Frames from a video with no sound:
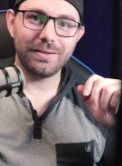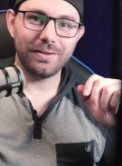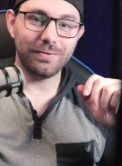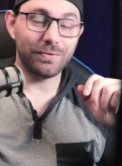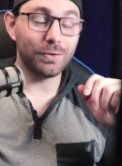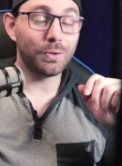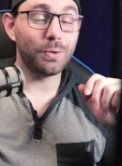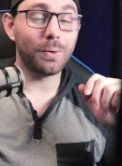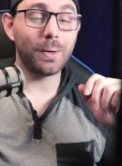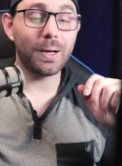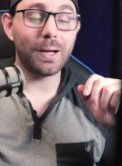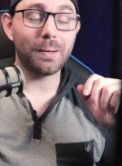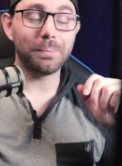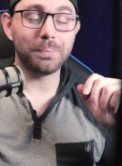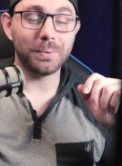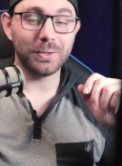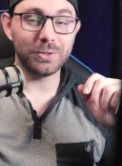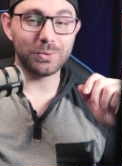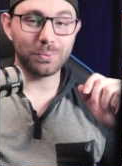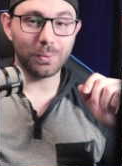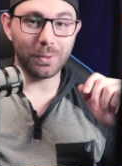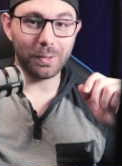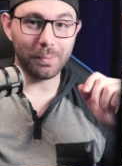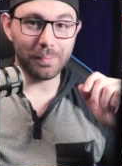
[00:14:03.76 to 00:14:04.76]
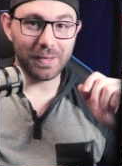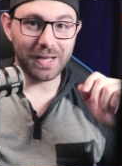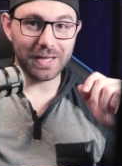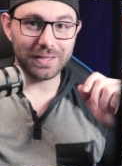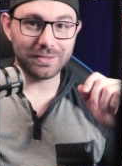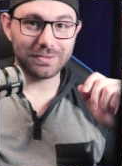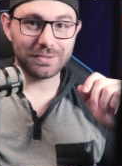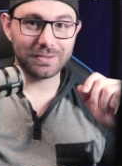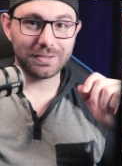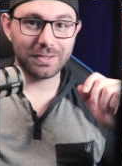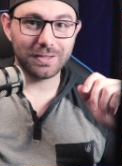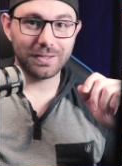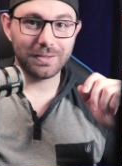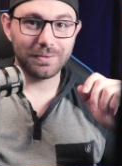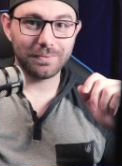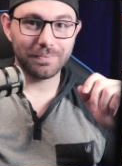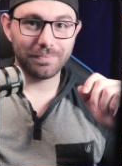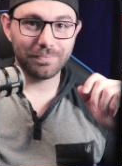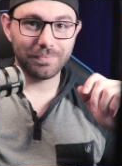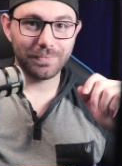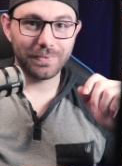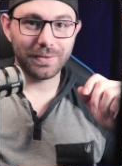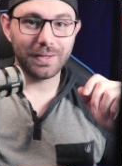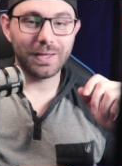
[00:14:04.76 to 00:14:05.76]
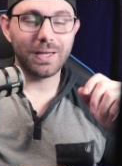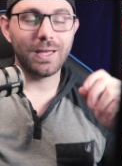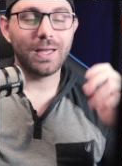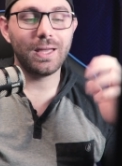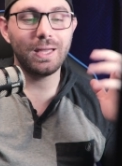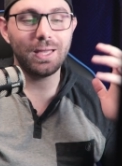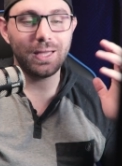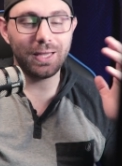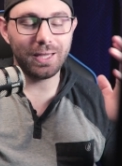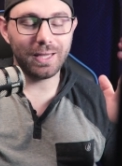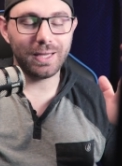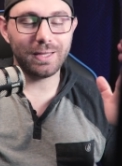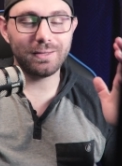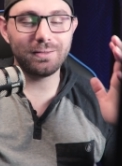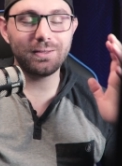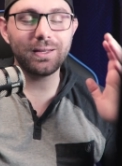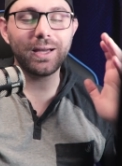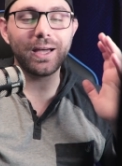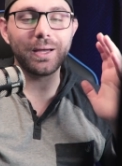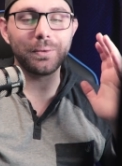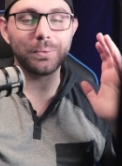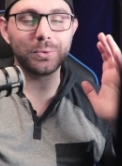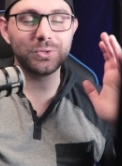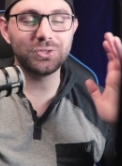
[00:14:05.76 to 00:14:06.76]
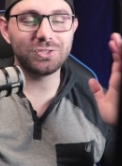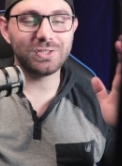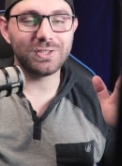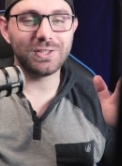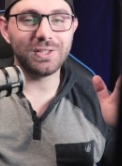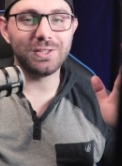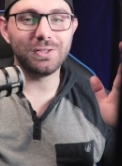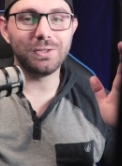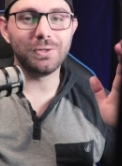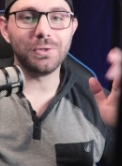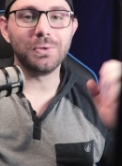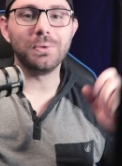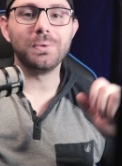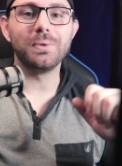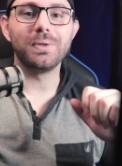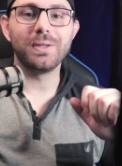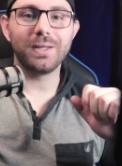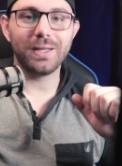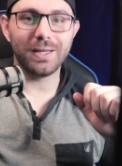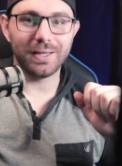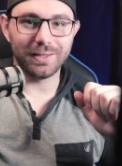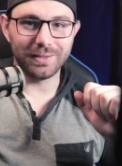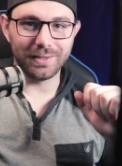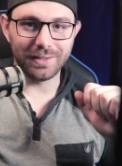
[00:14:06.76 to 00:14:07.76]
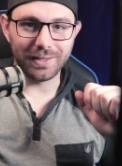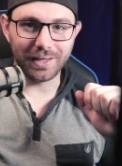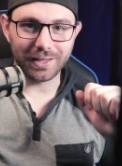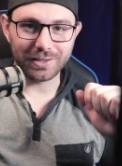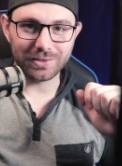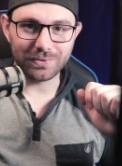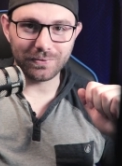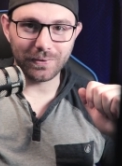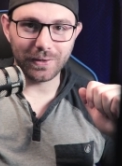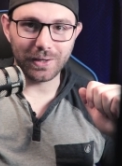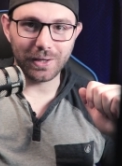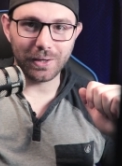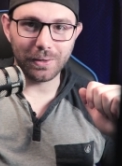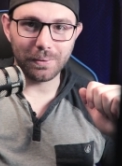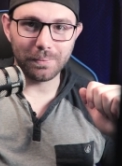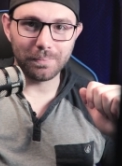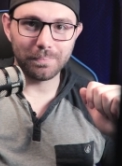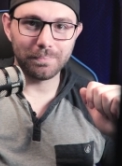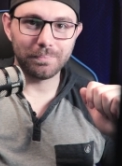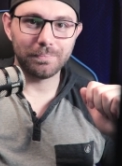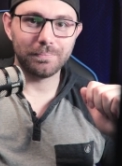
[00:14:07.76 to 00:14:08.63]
If you go out, please wear a mask. And I will see you in the next video.